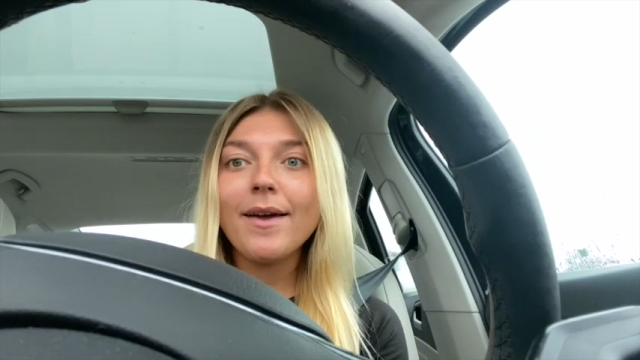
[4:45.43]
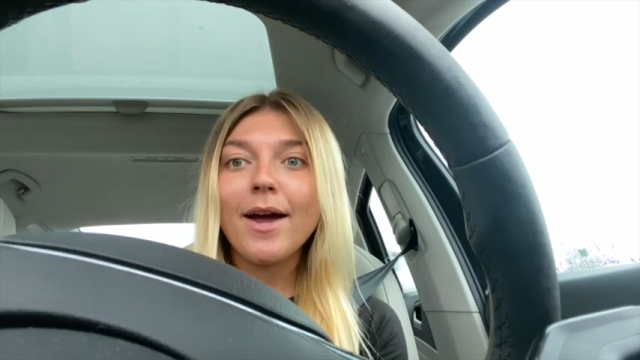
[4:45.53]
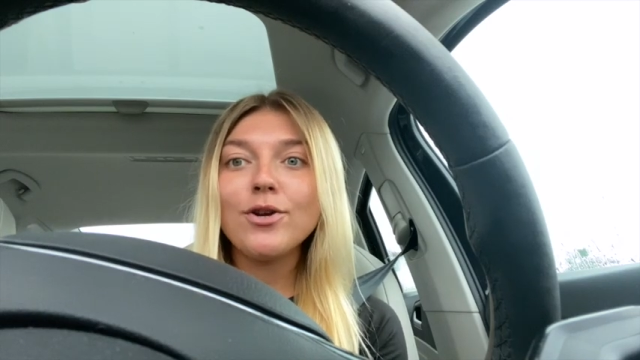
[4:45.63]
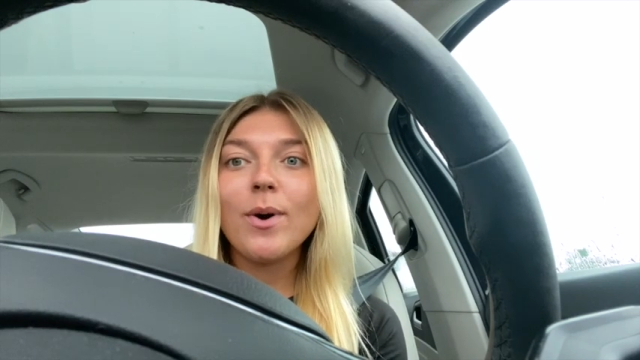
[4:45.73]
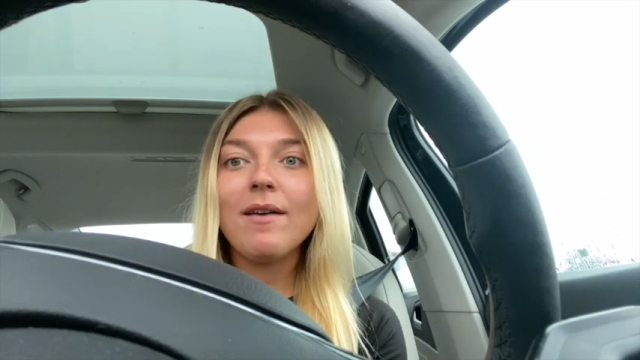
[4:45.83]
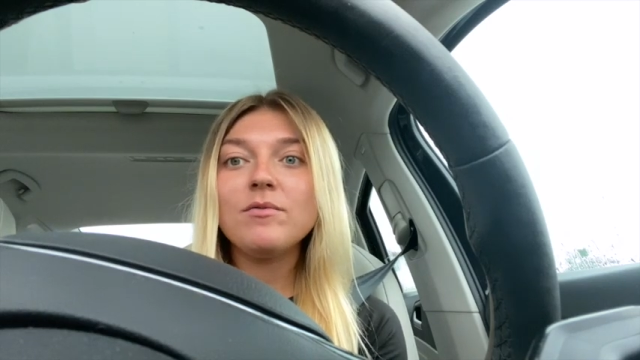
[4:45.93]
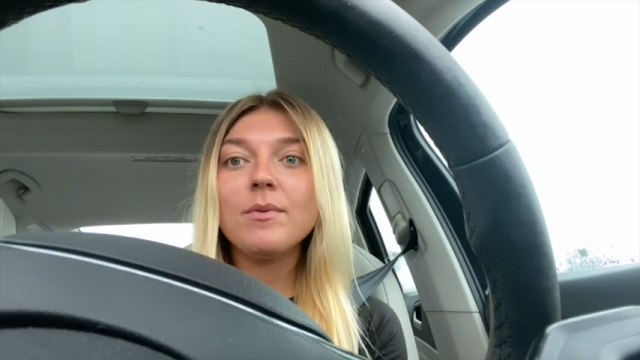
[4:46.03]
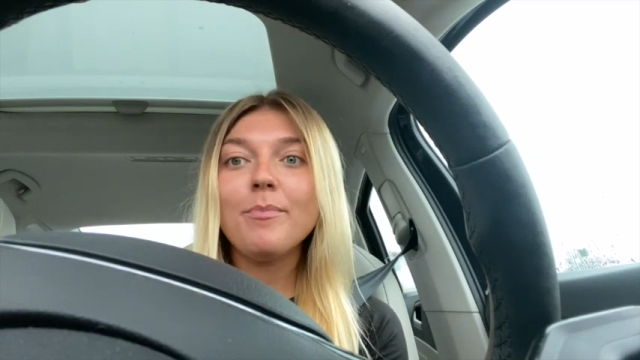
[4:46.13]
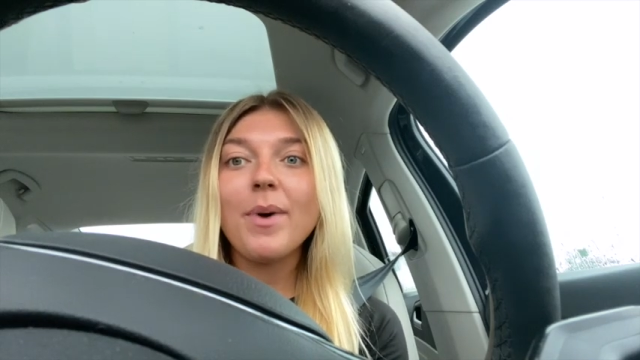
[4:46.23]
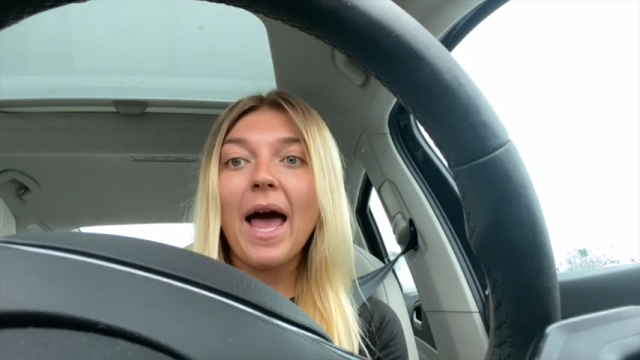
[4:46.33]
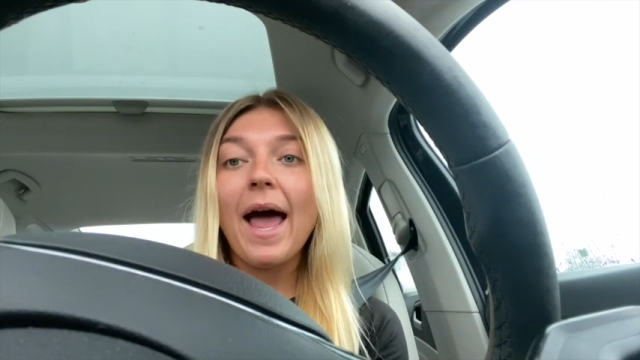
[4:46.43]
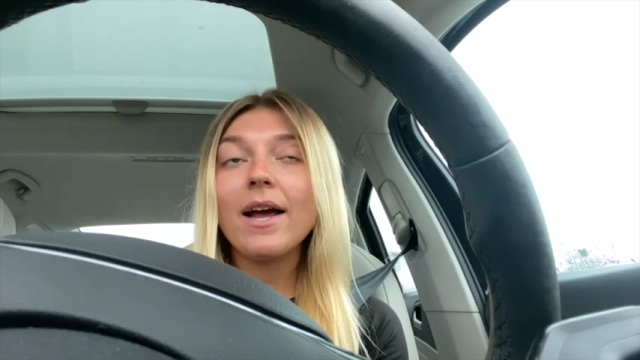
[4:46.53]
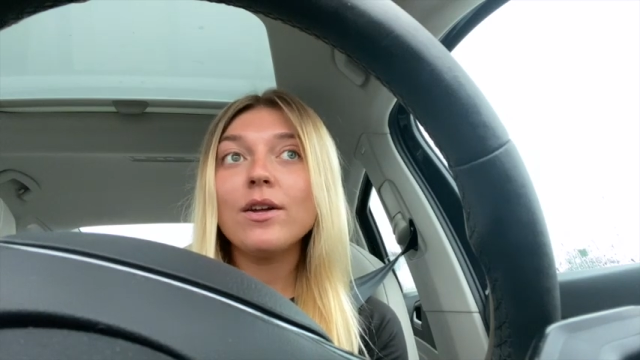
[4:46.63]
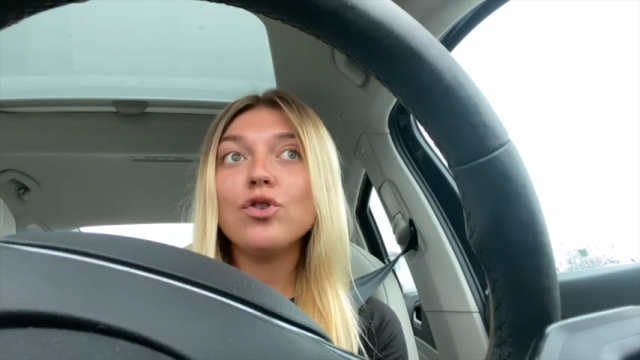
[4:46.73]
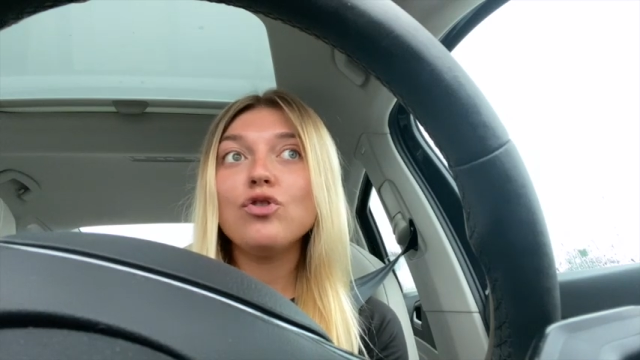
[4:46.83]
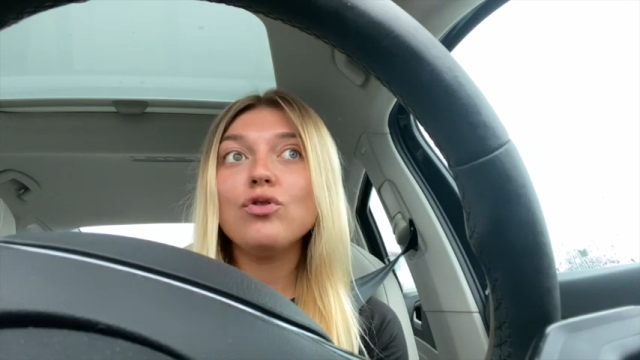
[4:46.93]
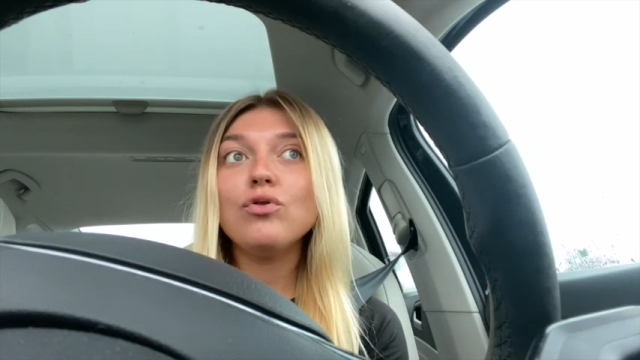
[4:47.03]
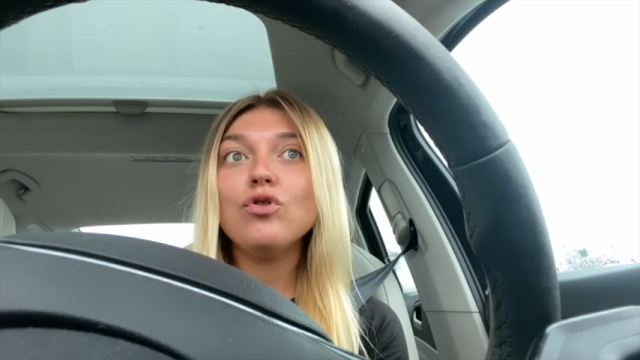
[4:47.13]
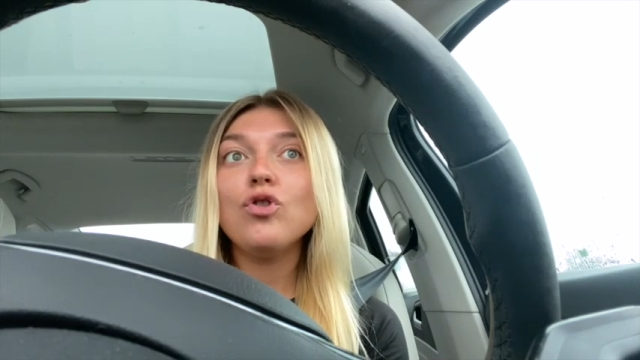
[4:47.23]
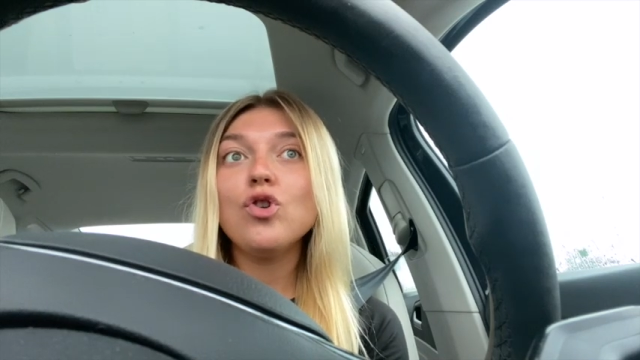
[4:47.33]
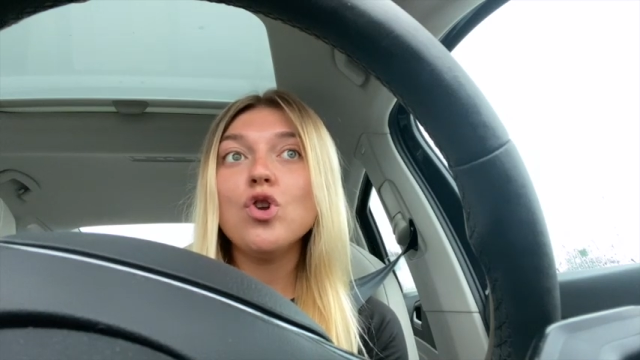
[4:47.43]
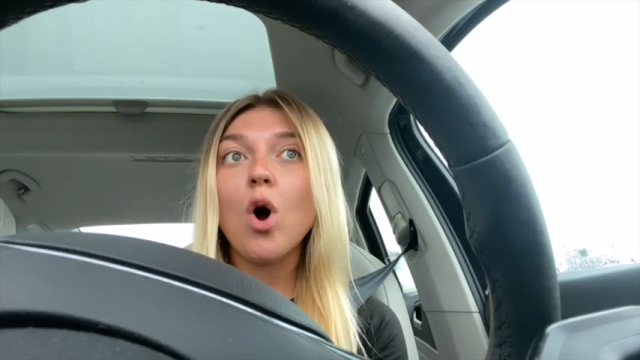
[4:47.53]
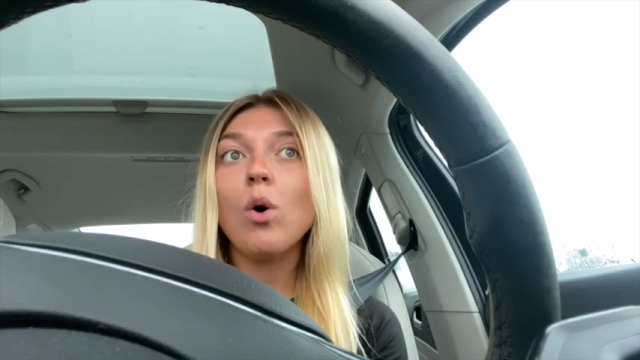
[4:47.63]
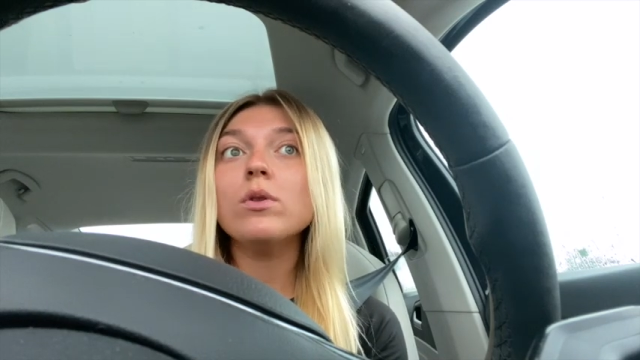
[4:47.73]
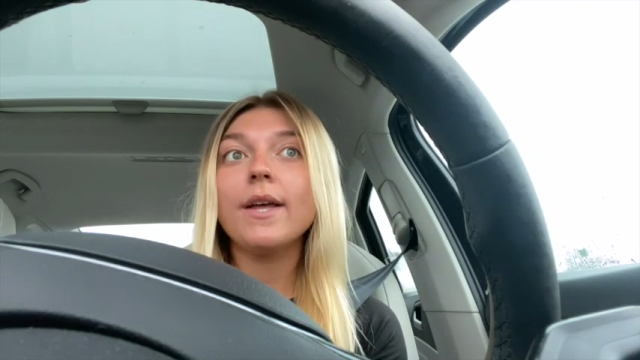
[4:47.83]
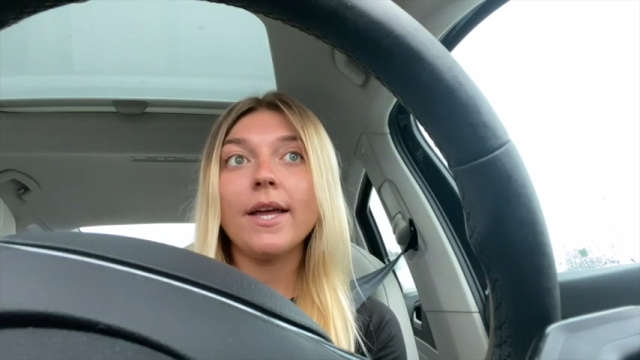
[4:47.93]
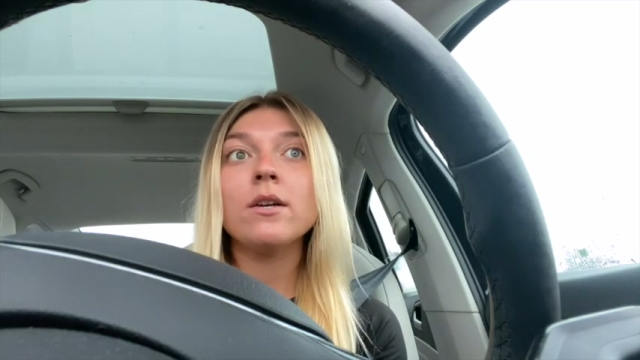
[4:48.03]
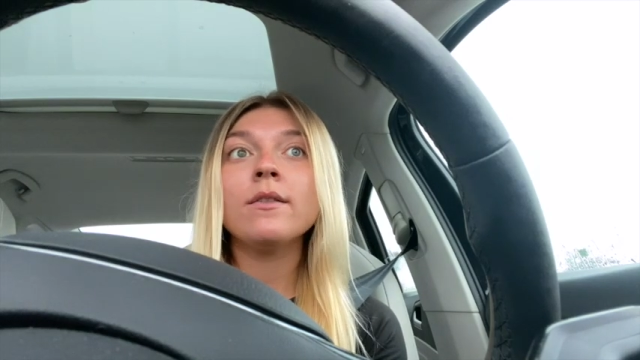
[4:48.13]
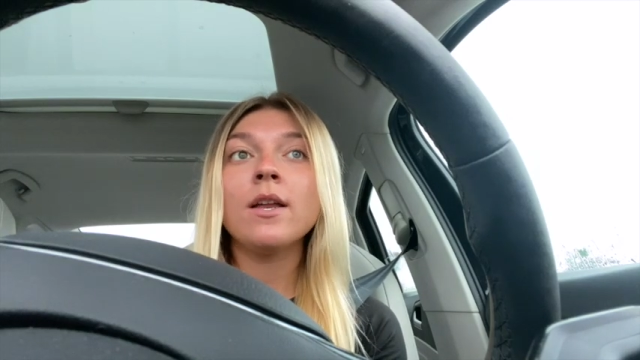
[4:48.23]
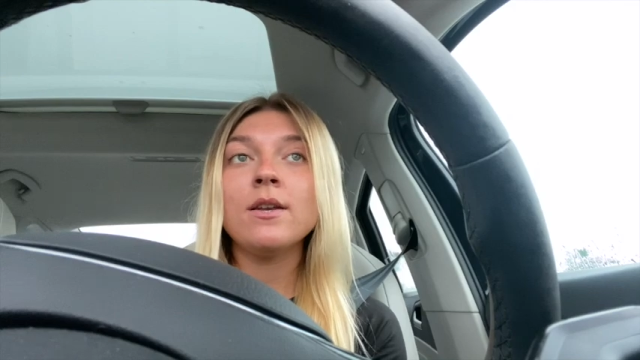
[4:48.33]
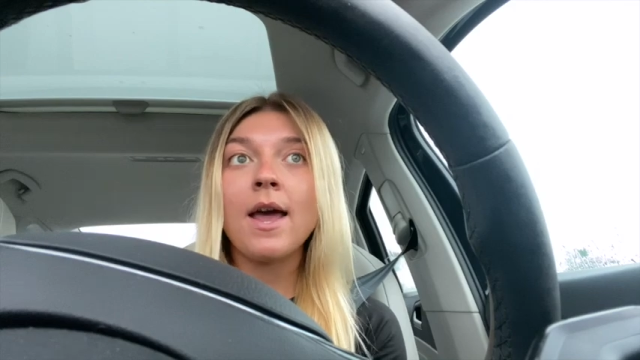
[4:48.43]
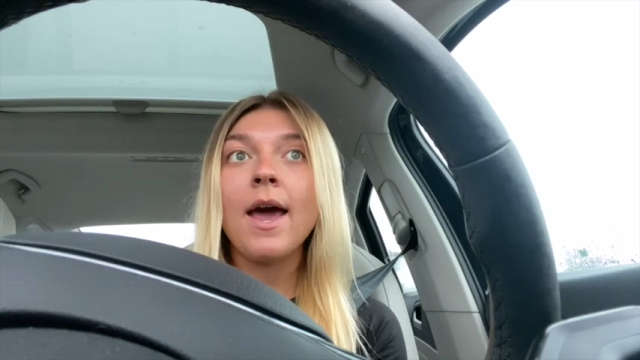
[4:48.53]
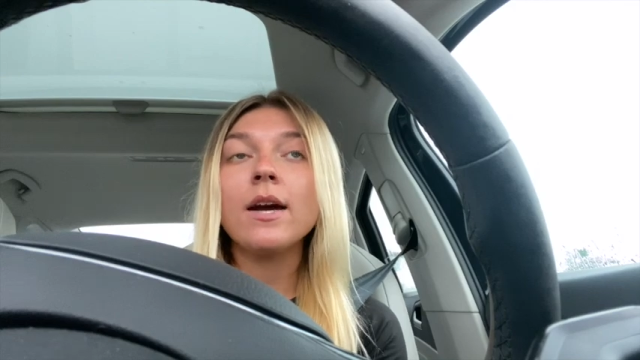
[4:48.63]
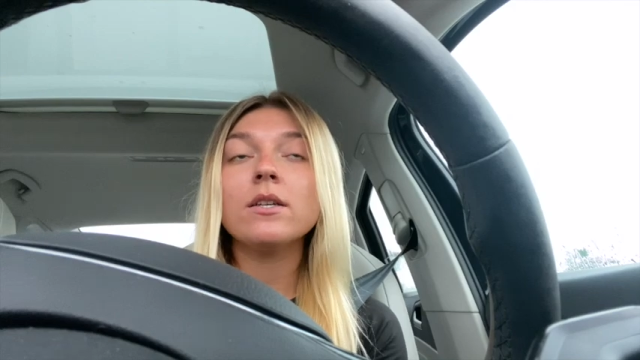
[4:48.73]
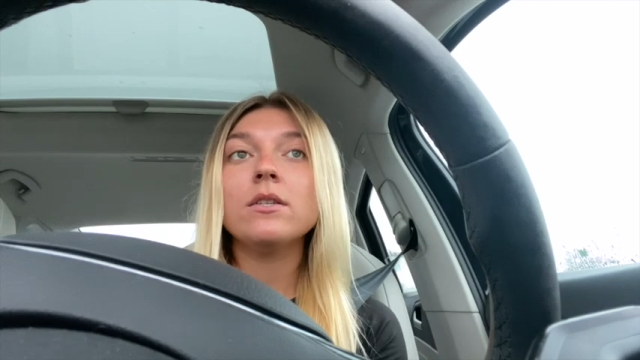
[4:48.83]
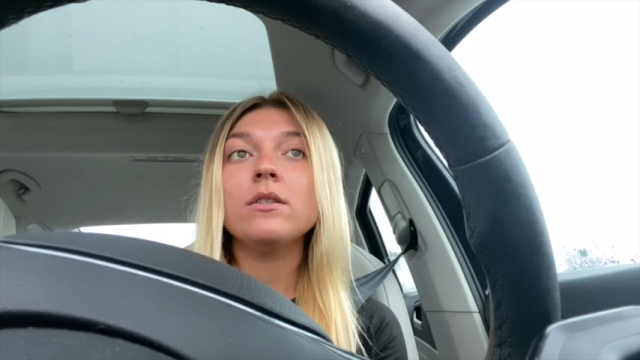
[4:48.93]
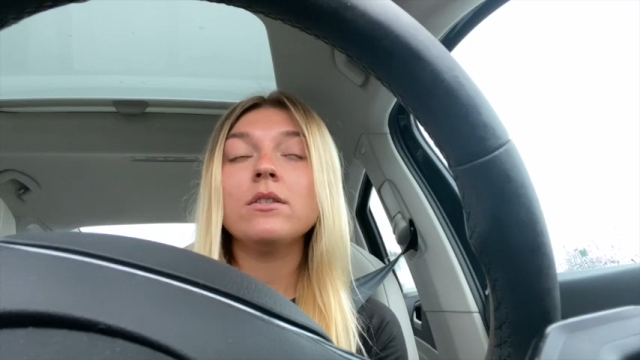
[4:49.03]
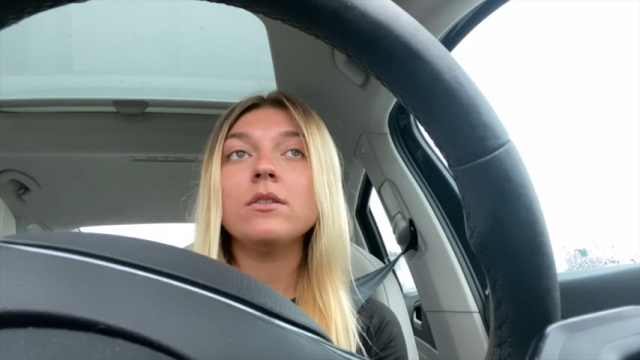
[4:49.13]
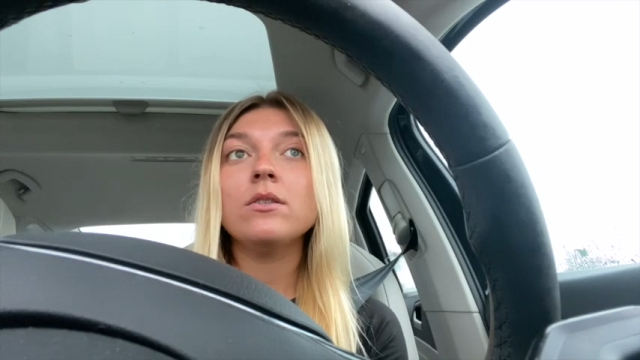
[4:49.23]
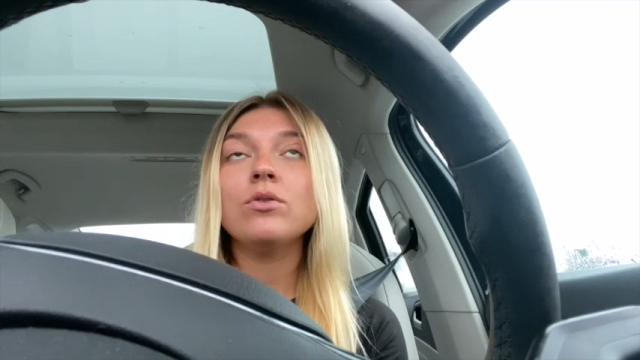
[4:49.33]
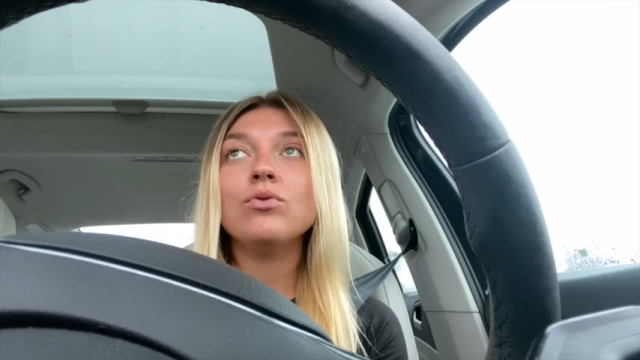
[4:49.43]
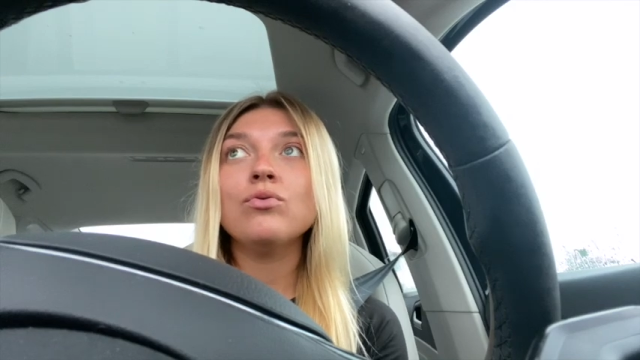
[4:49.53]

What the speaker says: I know I have to be back no later than next